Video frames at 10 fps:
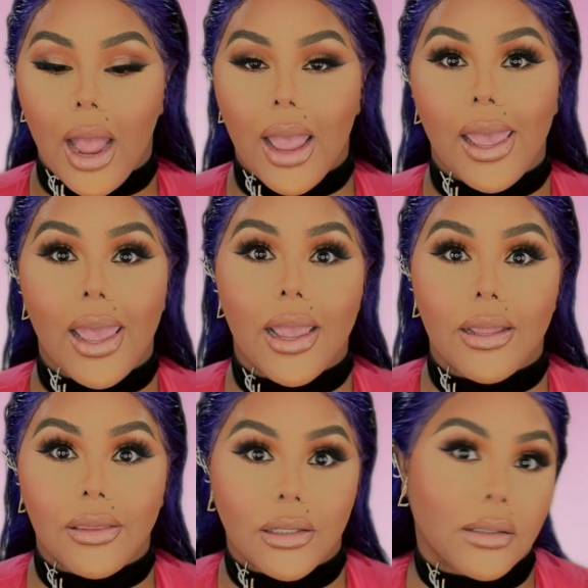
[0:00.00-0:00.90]
I
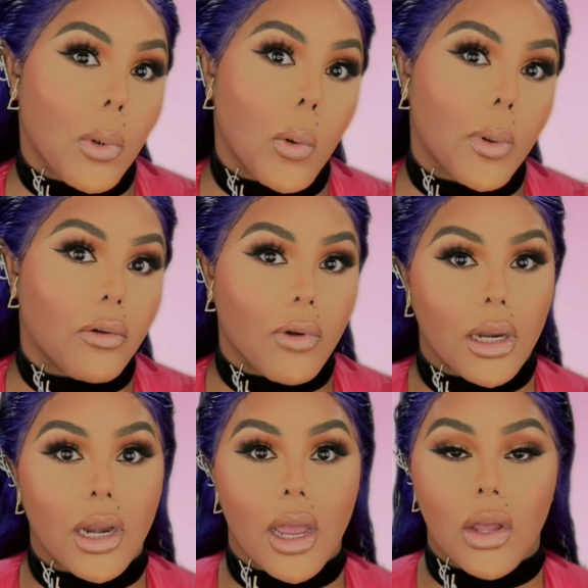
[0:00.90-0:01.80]
hate this moment
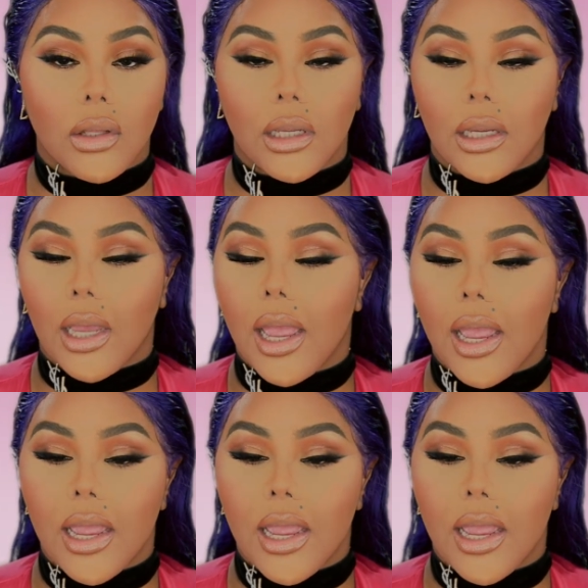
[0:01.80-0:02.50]
right now. Like, I